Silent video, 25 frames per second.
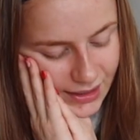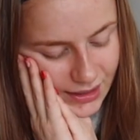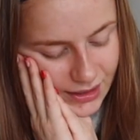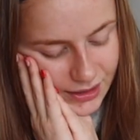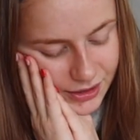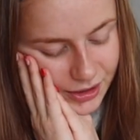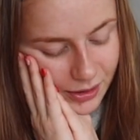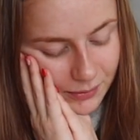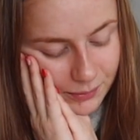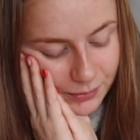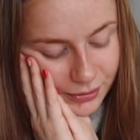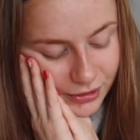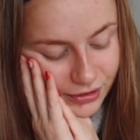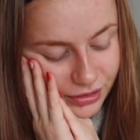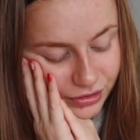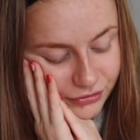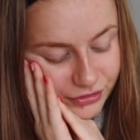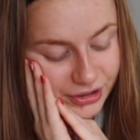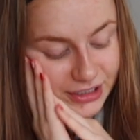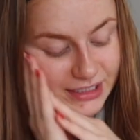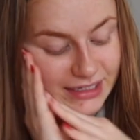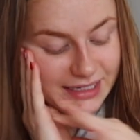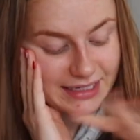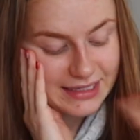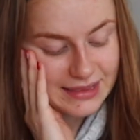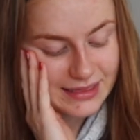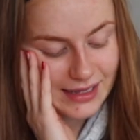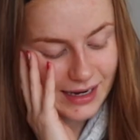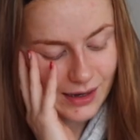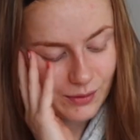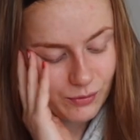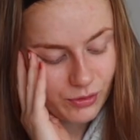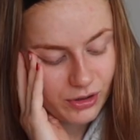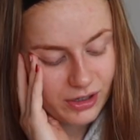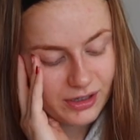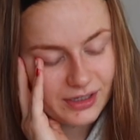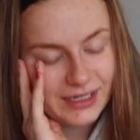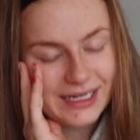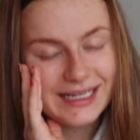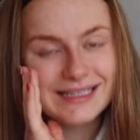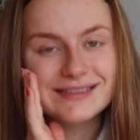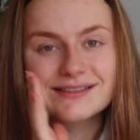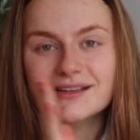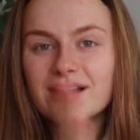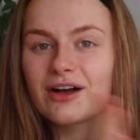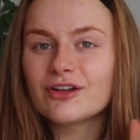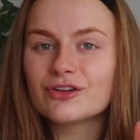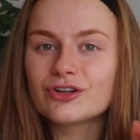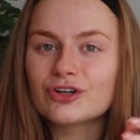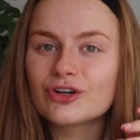Number 3 in that one is
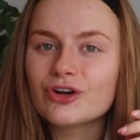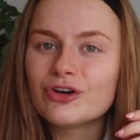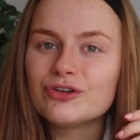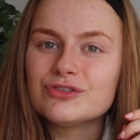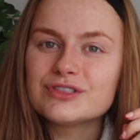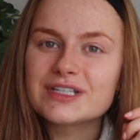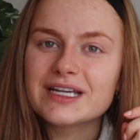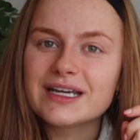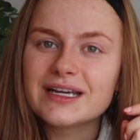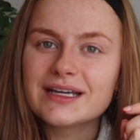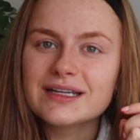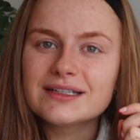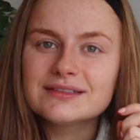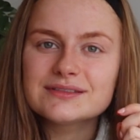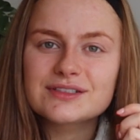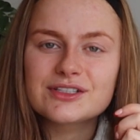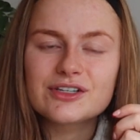color coding.